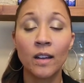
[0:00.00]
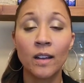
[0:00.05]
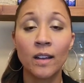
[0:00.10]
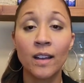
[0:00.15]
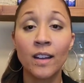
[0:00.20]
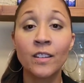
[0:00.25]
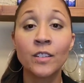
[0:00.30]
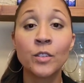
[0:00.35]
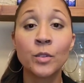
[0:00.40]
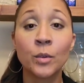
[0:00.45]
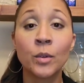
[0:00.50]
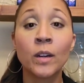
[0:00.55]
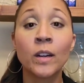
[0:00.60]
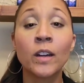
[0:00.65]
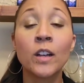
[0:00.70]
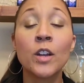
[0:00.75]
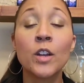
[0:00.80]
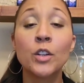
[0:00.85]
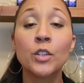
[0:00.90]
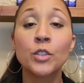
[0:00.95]

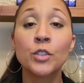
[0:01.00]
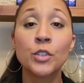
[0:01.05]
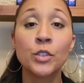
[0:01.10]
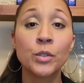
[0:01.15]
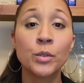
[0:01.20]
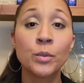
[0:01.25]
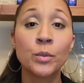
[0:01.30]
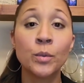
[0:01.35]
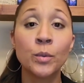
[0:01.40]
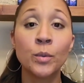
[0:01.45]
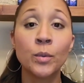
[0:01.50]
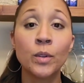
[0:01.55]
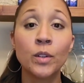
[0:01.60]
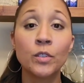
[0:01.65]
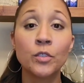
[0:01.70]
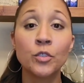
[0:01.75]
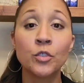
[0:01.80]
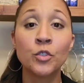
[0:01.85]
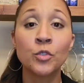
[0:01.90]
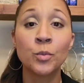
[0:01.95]
contour, to
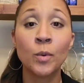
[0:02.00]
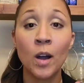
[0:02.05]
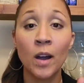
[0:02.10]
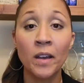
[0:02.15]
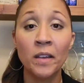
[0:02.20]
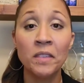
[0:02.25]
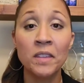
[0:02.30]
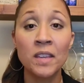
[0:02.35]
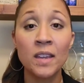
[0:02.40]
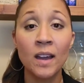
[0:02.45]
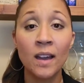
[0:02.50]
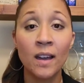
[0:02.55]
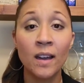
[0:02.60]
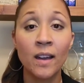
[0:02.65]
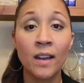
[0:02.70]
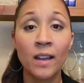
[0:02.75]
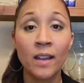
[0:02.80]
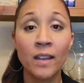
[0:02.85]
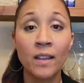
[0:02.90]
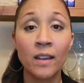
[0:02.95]
draw the
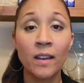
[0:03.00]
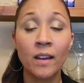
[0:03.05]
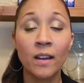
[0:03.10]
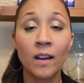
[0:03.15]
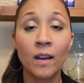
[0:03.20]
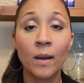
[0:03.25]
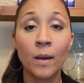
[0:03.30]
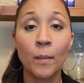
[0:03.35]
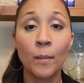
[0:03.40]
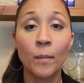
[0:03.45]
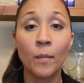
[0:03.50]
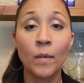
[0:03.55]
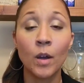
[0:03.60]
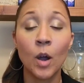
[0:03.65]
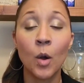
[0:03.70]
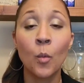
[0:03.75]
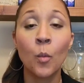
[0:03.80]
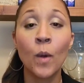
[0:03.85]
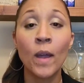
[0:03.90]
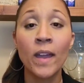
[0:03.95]
eye
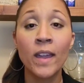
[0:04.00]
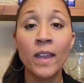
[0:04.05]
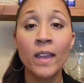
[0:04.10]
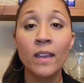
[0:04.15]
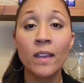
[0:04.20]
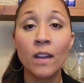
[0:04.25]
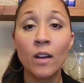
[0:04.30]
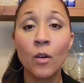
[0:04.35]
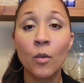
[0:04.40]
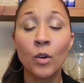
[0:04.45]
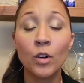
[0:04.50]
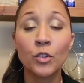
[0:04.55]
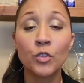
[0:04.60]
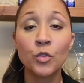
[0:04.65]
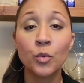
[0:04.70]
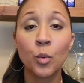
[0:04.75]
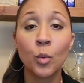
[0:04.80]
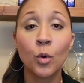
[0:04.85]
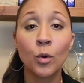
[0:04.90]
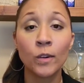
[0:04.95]
away or
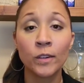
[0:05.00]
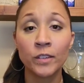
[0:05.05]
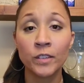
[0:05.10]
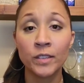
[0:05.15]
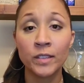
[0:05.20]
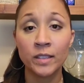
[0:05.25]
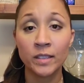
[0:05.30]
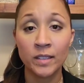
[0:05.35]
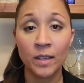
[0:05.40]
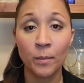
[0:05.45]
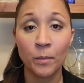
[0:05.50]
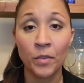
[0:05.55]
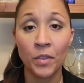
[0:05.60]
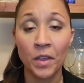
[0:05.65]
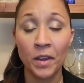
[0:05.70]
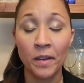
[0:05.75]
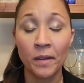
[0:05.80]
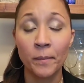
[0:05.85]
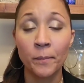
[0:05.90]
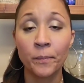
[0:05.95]
towards
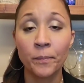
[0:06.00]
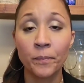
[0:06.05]
something.